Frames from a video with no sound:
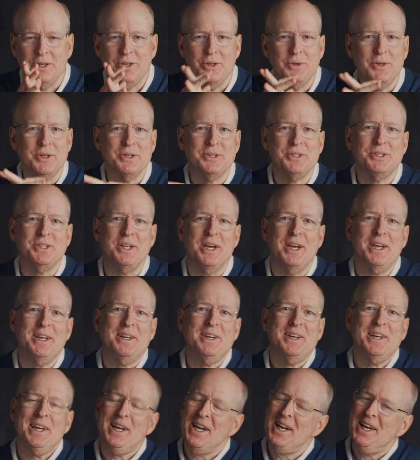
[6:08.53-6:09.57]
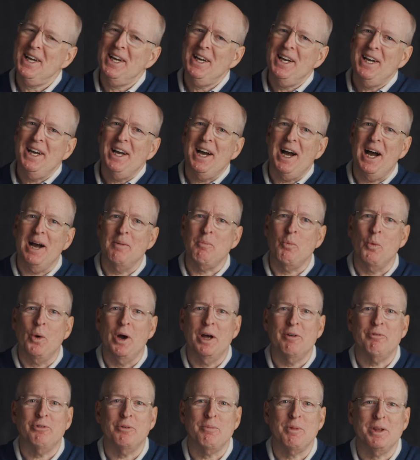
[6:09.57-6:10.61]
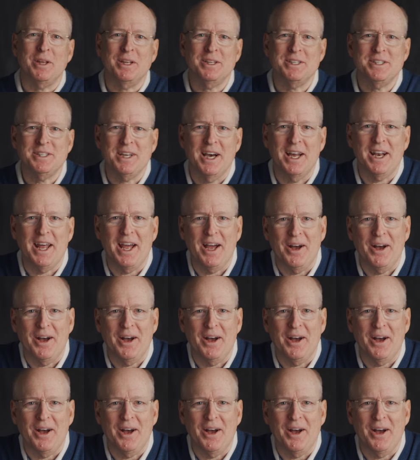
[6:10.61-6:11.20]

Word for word: you just say, I'm wet from the inside